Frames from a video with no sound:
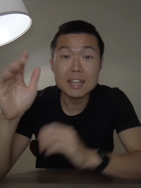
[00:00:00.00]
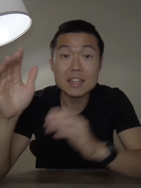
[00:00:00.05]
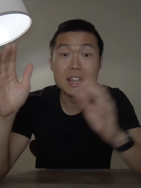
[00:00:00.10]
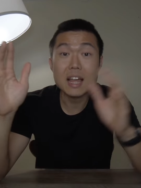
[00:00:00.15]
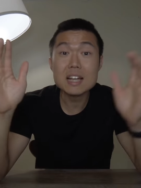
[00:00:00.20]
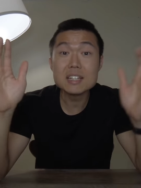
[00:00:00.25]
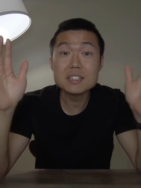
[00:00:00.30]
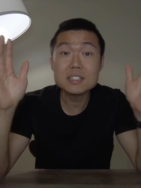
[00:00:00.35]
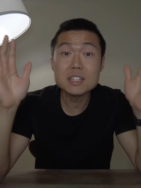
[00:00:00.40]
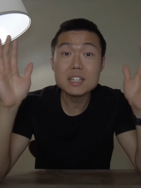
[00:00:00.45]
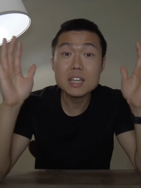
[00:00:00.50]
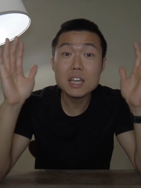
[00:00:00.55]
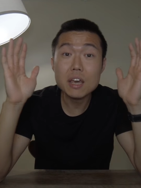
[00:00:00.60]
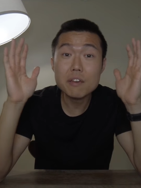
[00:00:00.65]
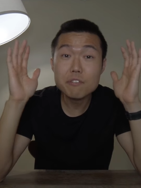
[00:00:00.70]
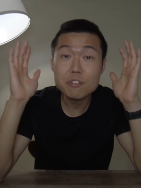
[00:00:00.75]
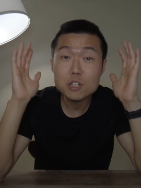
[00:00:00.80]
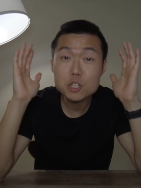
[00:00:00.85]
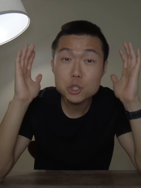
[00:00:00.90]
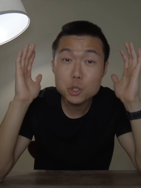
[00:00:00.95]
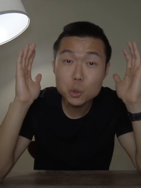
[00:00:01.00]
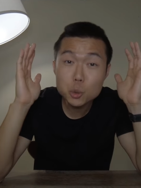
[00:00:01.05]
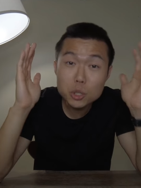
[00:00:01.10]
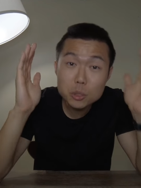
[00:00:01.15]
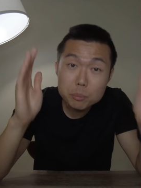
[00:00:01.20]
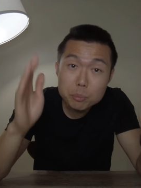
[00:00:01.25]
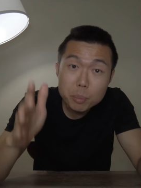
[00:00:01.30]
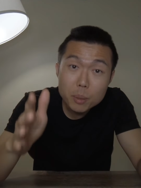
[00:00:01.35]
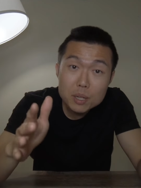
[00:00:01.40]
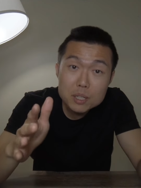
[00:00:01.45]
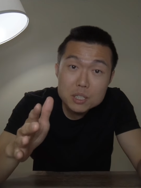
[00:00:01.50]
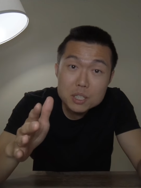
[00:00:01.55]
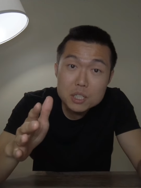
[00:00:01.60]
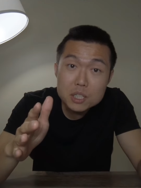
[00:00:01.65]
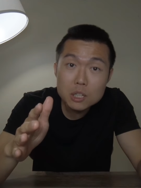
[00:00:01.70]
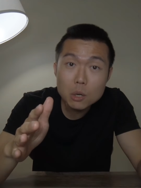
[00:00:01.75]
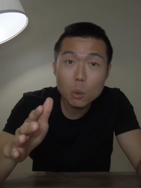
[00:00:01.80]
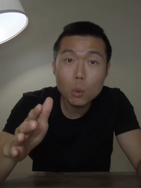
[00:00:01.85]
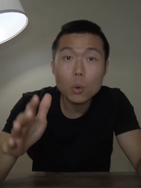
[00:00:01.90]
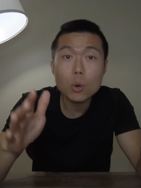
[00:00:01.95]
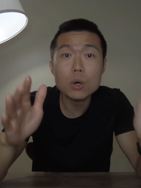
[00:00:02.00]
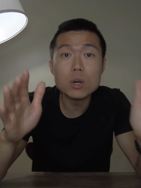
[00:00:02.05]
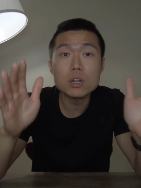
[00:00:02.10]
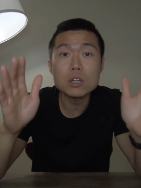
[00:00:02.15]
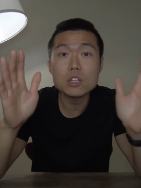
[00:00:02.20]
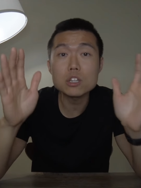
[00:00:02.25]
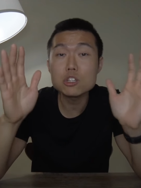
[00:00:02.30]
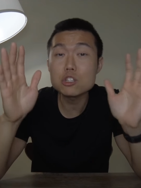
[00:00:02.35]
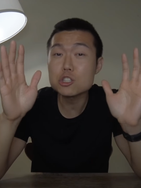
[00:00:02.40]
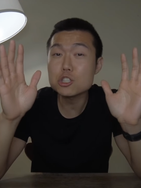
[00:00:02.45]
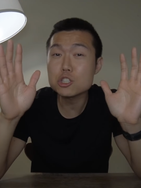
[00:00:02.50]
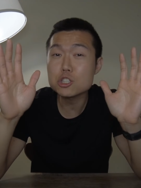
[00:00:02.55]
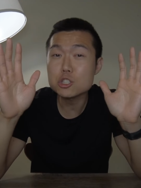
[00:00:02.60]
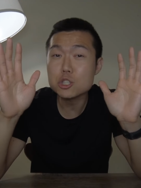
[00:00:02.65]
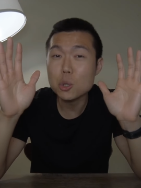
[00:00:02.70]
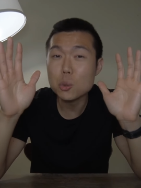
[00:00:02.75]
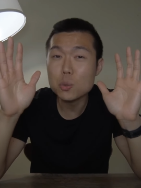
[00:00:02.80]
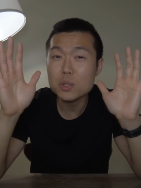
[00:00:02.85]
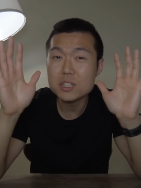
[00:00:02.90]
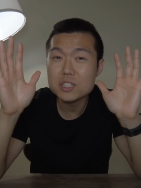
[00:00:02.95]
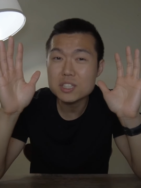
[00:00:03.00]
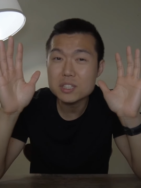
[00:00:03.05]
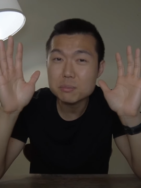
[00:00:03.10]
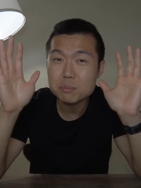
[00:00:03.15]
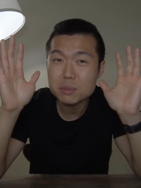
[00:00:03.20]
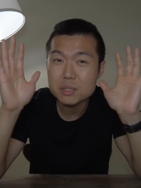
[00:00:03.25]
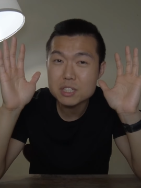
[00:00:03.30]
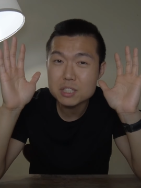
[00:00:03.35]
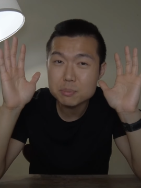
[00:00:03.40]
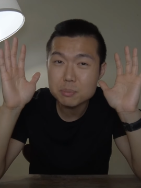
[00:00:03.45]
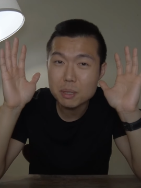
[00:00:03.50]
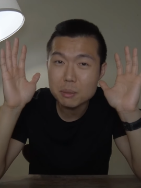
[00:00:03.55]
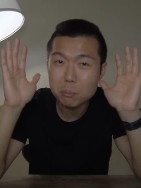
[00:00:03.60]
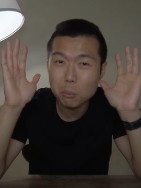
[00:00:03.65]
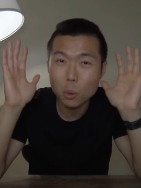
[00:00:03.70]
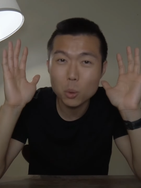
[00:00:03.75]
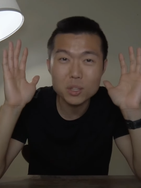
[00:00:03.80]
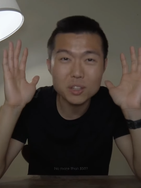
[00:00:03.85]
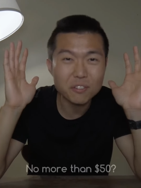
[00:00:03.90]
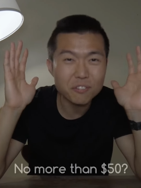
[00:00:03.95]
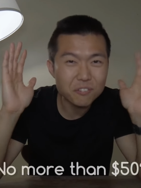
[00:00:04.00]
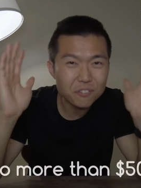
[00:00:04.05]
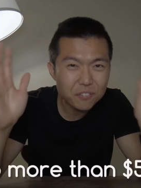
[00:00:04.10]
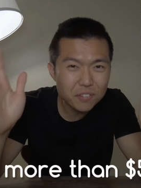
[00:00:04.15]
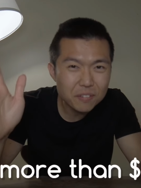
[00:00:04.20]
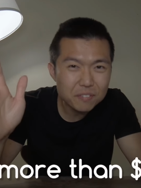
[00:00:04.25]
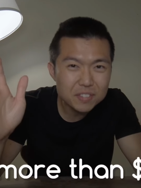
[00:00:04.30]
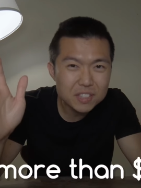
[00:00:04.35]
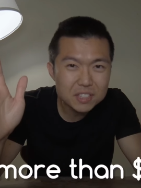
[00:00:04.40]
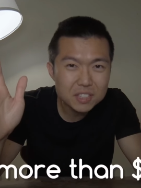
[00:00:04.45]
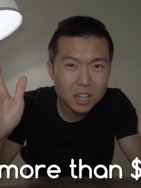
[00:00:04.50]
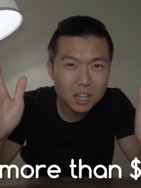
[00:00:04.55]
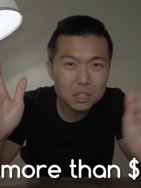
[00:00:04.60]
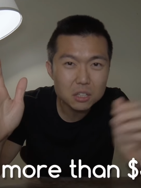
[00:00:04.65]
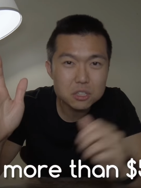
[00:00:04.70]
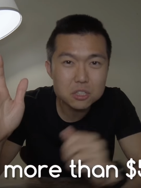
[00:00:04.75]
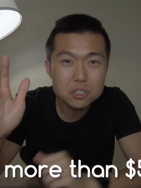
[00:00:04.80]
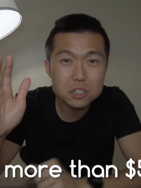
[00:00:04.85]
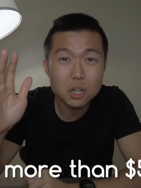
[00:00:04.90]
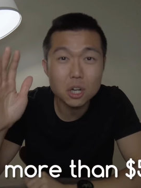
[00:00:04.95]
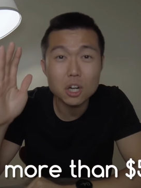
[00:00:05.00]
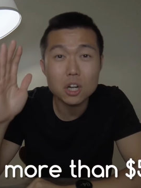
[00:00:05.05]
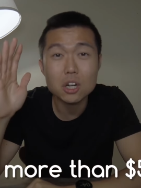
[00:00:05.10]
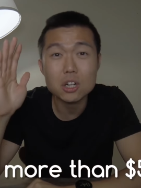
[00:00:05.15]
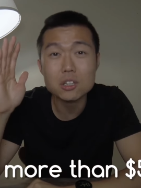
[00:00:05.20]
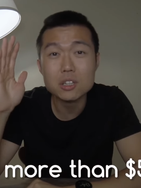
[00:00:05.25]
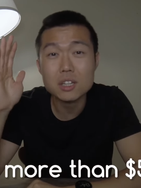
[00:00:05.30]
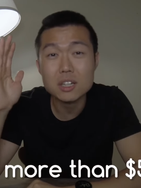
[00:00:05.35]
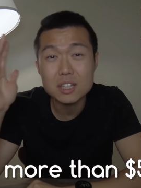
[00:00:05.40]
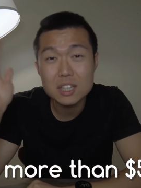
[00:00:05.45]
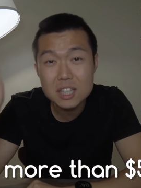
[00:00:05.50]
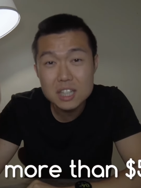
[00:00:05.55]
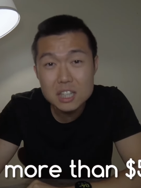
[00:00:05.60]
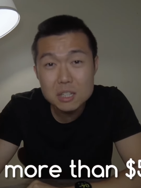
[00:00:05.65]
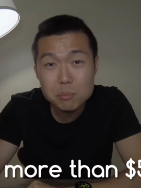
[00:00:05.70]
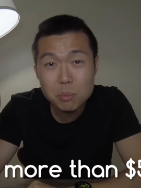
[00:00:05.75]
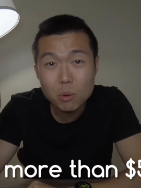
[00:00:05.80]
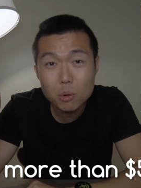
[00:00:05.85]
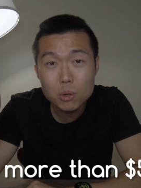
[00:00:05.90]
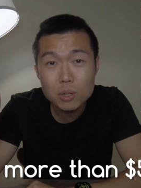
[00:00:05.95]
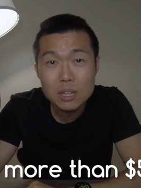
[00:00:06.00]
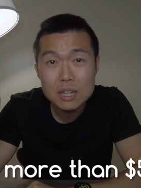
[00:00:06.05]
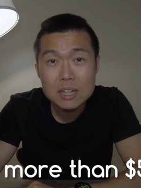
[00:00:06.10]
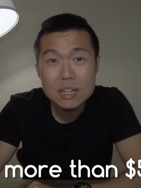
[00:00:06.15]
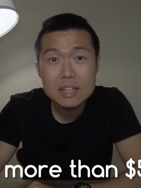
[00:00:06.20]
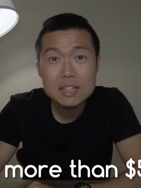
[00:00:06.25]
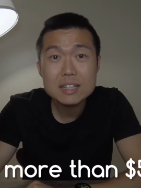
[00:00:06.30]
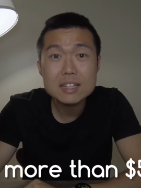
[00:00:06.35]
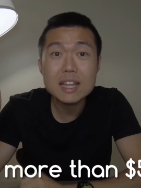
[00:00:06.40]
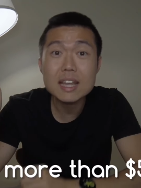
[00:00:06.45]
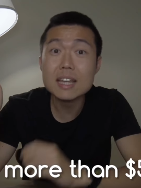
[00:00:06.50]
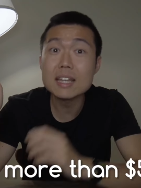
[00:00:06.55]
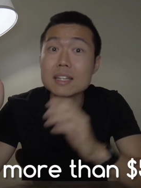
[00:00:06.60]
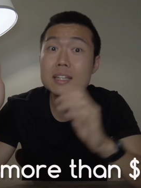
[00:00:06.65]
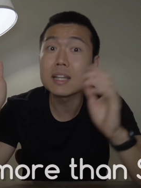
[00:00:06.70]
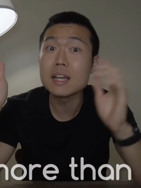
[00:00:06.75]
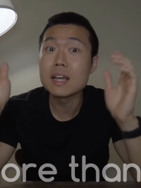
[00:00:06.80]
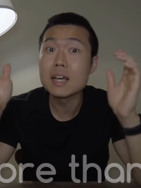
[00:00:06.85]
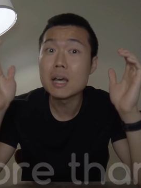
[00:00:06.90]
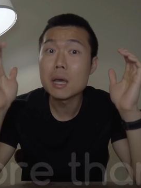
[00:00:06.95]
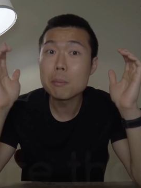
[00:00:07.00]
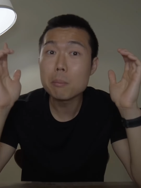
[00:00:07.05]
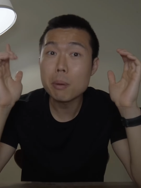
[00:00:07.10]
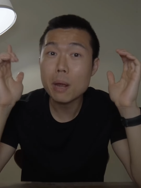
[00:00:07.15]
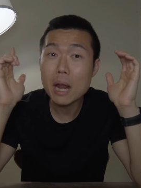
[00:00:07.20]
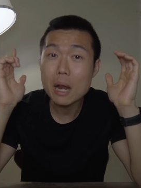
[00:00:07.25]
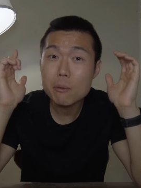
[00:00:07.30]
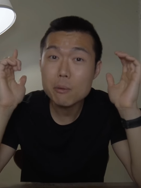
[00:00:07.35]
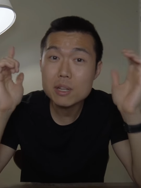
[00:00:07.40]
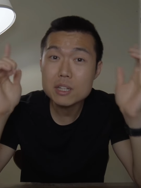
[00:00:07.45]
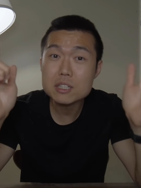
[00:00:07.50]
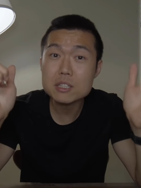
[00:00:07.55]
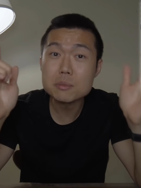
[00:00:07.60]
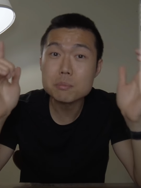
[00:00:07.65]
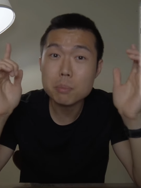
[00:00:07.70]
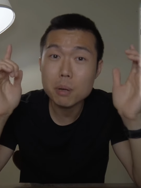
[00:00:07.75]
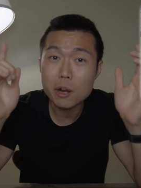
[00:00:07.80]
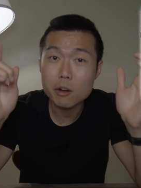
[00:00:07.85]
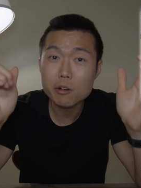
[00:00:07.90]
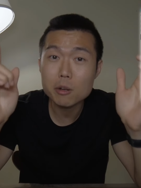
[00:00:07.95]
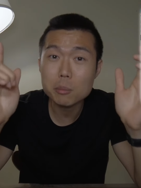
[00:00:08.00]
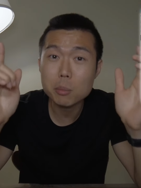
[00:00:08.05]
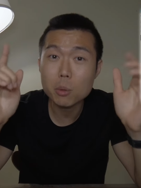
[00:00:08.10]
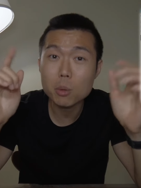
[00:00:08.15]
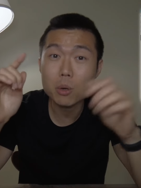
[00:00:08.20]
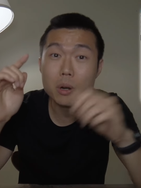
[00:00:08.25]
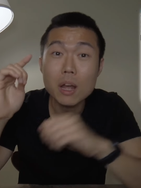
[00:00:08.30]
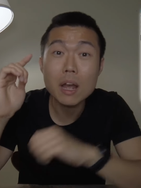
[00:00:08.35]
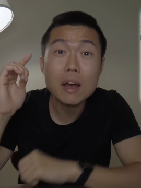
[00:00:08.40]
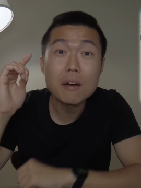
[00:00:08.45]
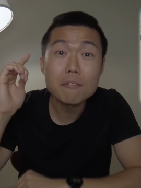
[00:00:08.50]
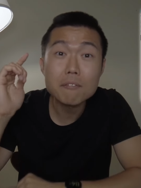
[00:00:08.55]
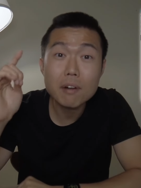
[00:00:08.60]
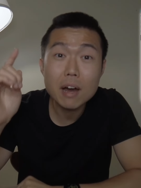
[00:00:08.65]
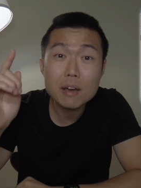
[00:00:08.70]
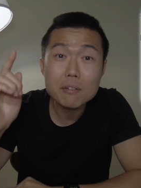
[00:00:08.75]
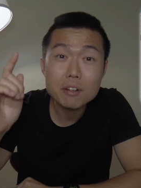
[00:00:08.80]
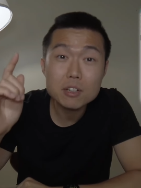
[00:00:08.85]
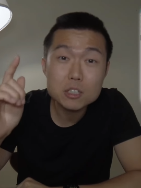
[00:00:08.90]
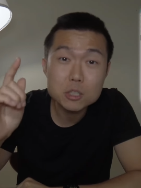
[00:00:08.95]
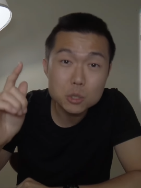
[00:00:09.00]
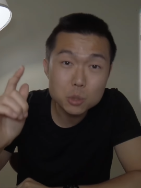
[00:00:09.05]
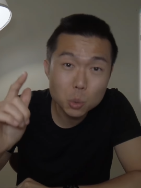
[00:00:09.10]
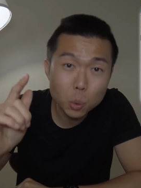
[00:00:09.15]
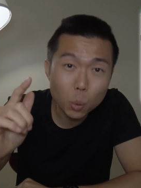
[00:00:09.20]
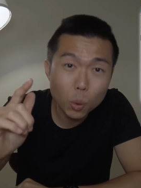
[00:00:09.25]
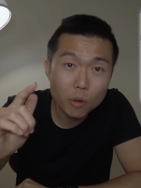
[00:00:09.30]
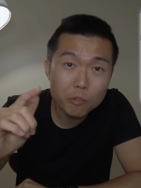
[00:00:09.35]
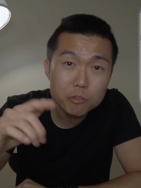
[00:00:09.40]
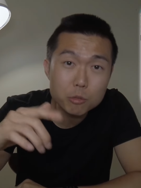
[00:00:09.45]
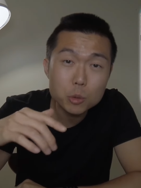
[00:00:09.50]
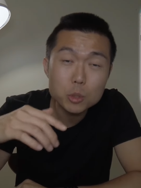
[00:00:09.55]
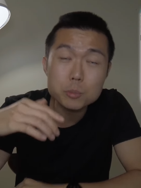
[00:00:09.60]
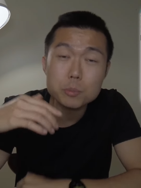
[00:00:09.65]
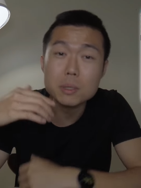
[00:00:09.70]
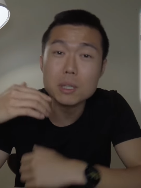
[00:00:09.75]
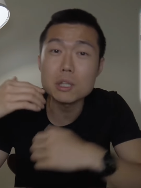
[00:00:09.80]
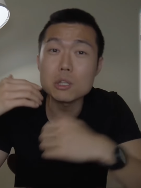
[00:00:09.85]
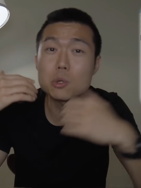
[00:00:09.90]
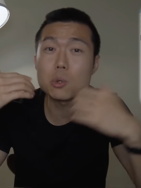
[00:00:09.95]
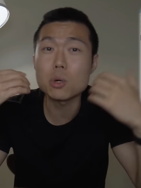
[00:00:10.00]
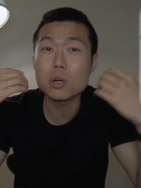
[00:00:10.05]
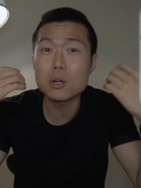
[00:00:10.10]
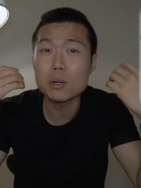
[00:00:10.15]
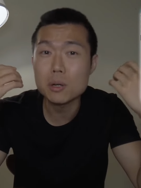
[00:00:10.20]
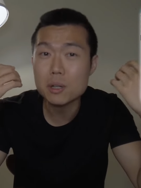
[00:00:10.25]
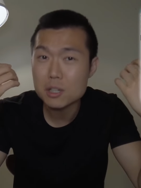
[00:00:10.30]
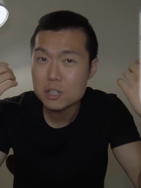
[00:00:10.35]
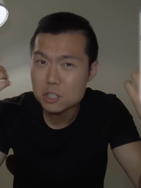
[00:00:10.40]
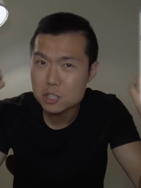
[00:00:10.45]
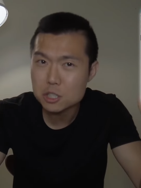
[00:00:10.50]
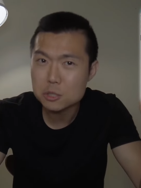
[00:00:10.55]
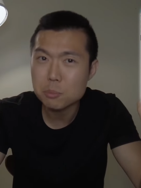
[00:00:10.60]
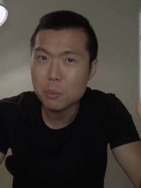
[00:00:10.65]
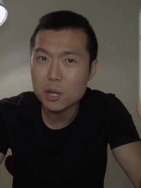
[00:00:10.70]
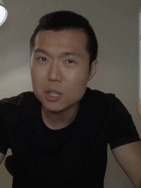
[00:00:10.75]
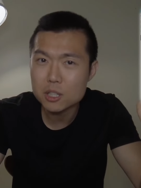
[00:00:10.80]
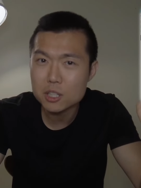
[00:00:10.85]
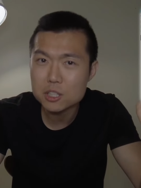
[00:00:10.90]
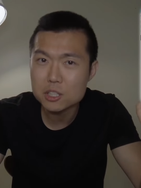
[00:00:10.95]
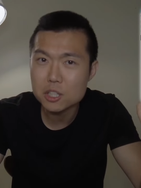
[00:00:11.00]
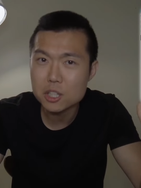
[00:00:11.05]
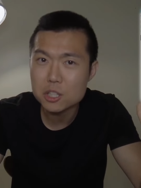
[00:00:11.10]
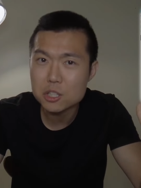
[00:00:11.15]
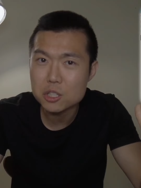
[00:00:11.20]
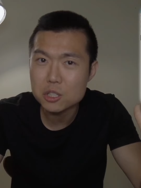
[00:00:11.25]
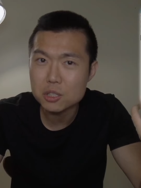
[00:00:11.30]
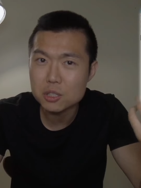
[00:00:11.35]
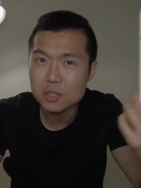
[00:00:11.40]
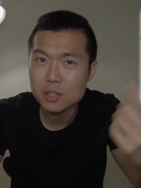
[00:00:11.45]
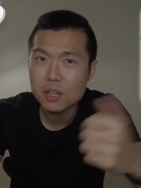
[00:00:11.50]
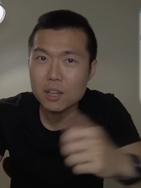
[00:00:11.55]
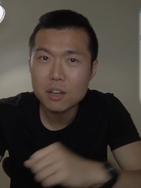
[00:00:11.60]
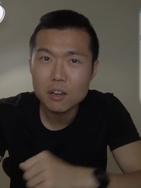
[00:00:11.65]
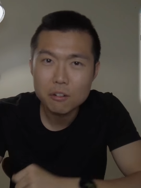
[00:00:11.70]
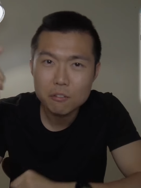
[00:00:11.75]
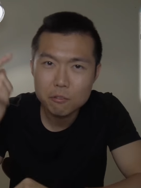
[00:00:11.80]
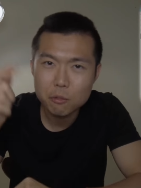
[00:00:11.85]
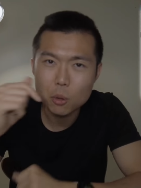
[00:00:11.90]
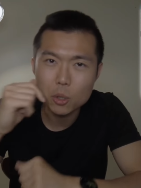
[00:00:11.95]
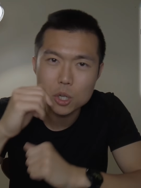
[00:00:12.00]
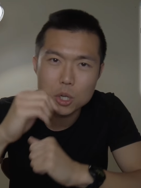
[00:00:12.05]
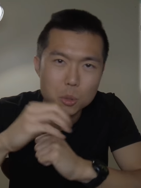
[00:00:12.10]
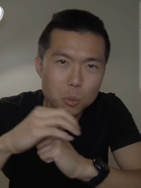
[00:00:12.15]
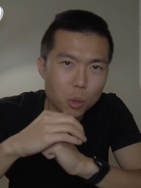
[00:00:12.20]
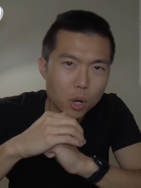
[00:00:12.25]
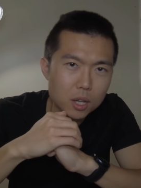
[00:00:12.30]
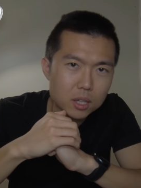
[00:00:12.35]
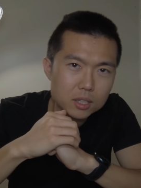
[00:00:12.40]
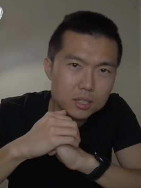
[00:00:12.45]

And lastly, if you're short on a budget or you just don't want to simply spend more than $50 on a keyboard, then Perixx Periboard 512 would be your smart decision for your